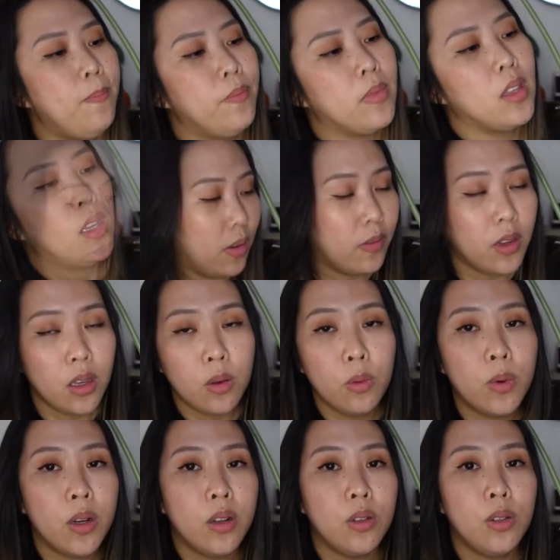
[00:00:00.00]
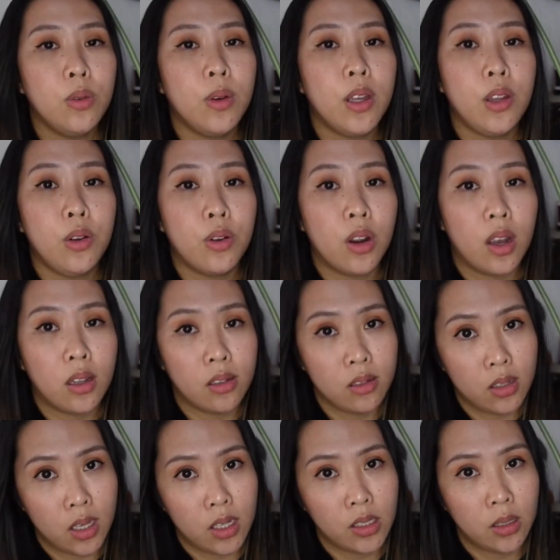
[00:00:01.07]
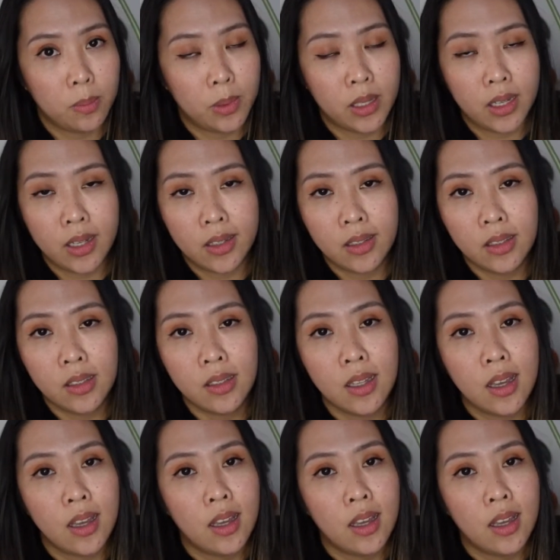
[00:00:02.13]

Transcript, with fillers: Whatever you want to do in your alocasia plants,